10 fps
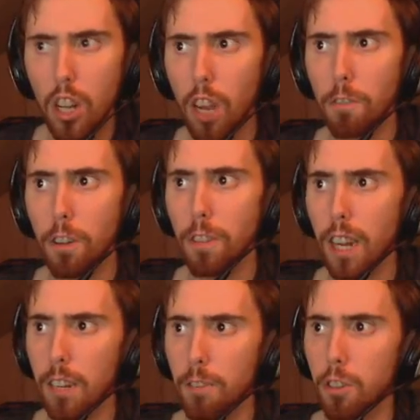Fun
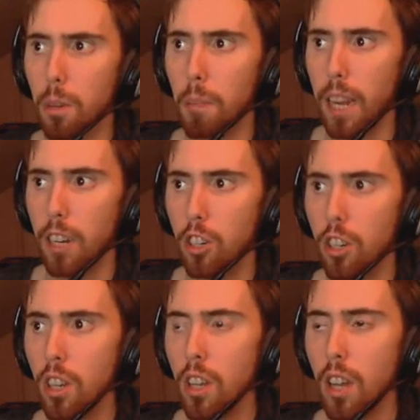fact, if you're a mage,
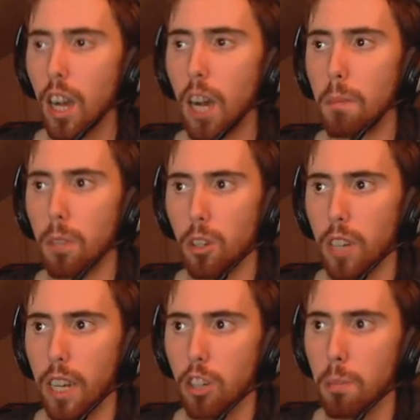your
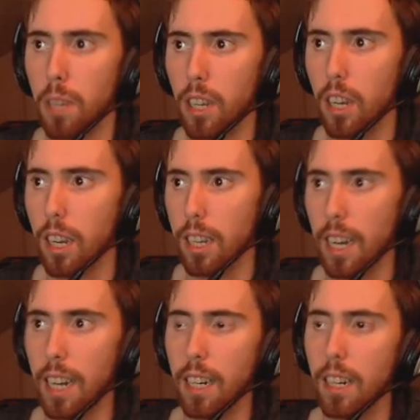tank should be
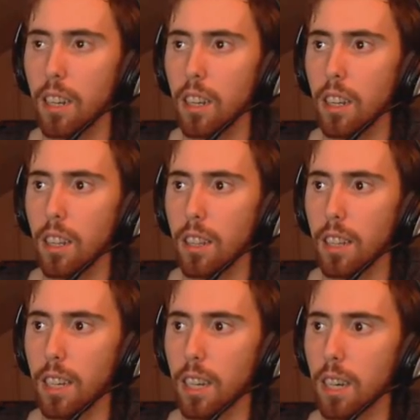kiting
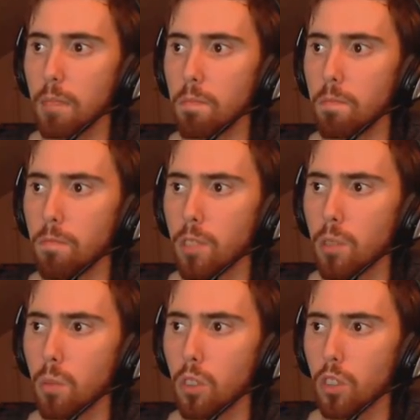the,
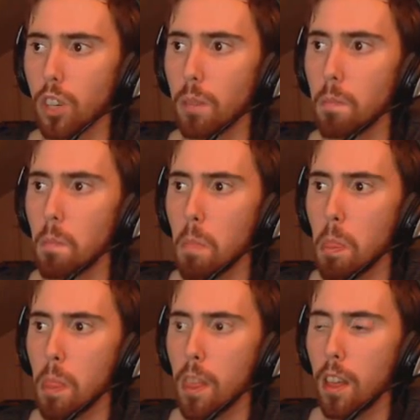what's it called?
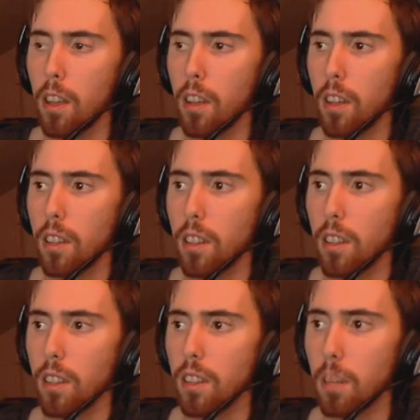
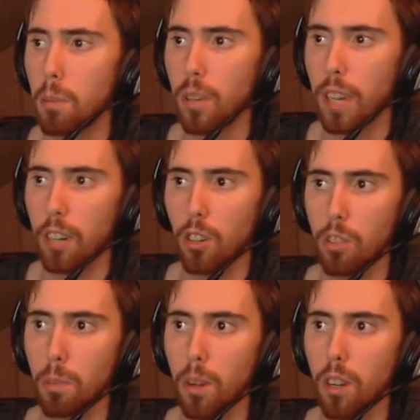The protectorate
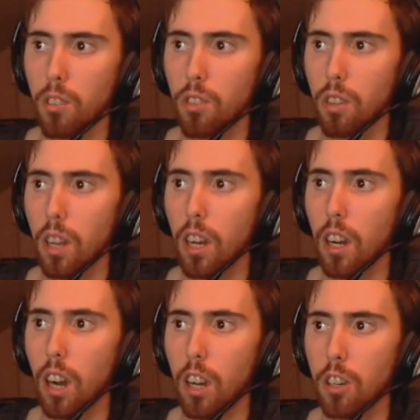spawns
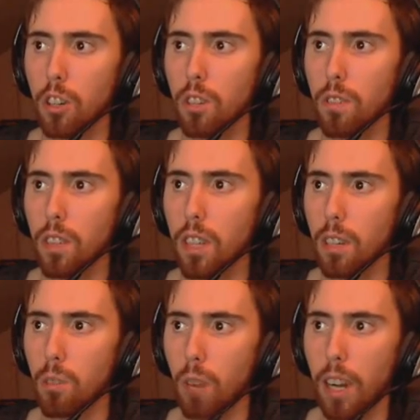under
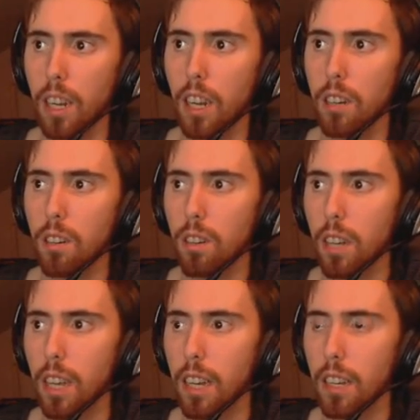the Rygon
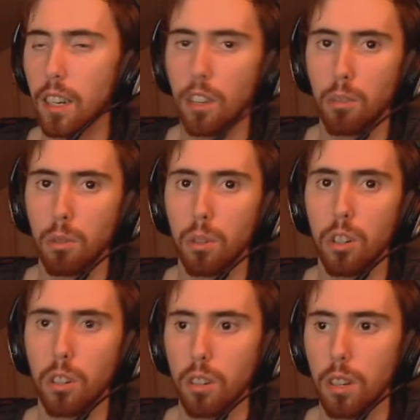and through
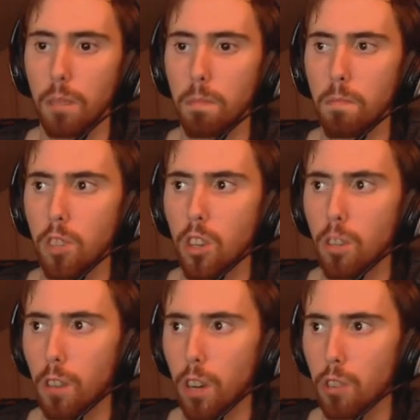your
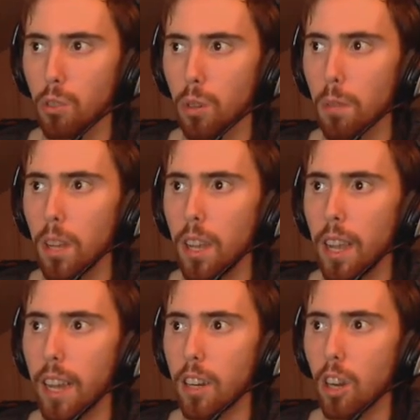Frost Orb.
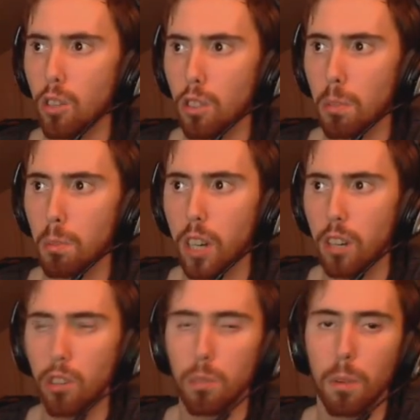And also the
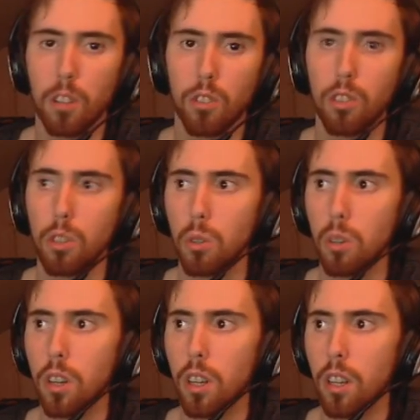protectorate spawns do
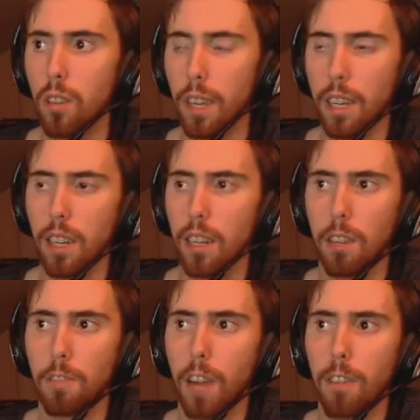like
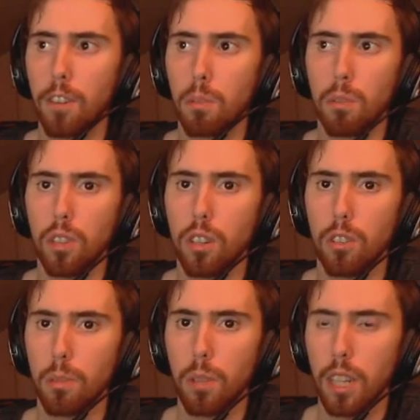500% or
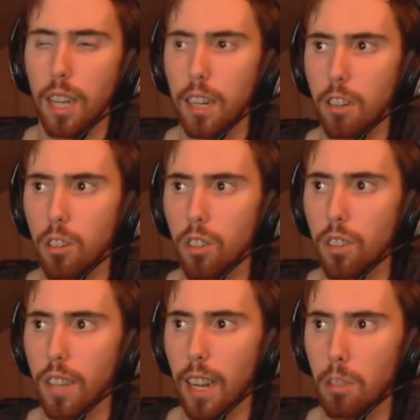something like that increased
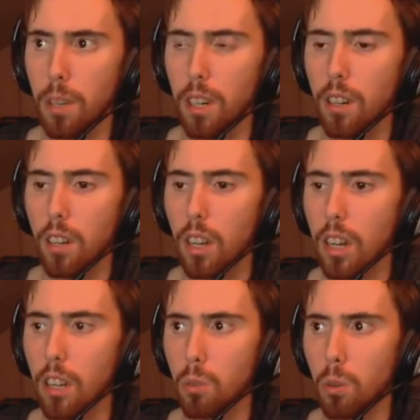attack speed
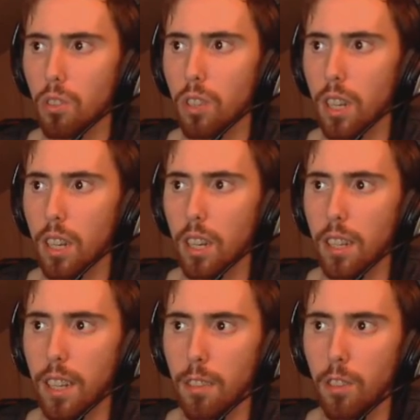towards the
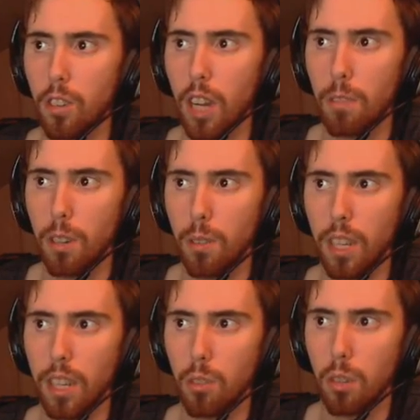end of their life whenever they
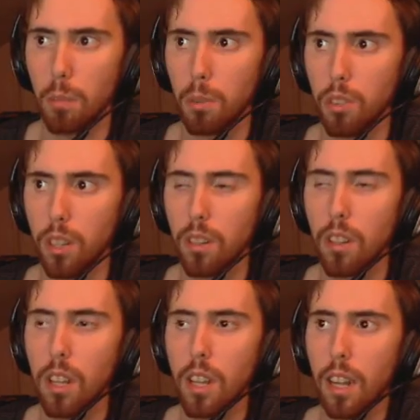hit 20%.
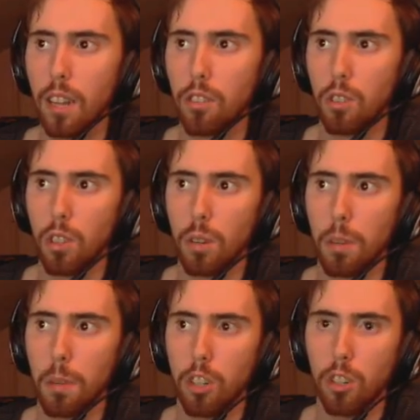And so you want to
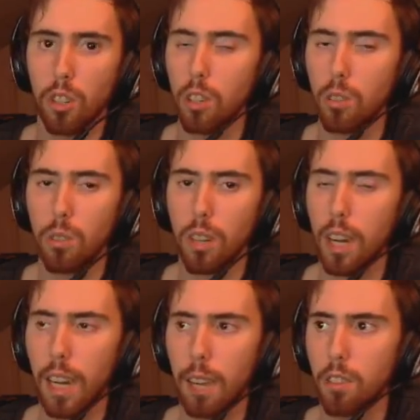make sure that you do
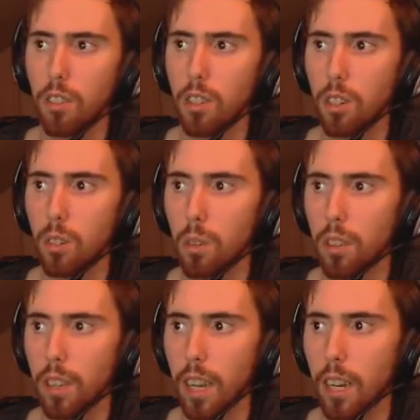not have to deal with
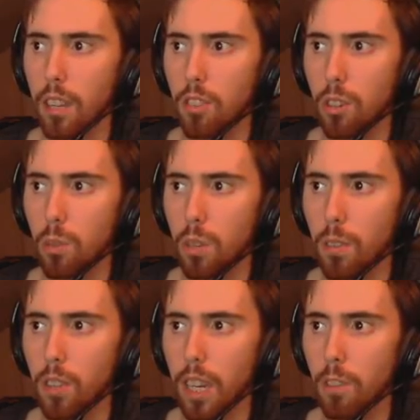that. And so whenever
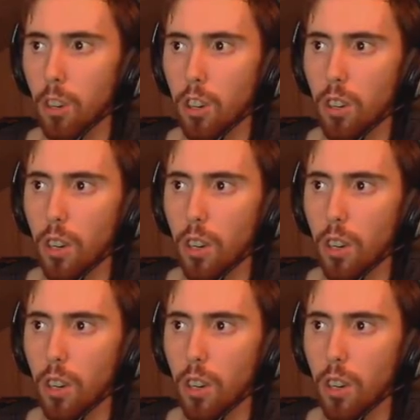they get very low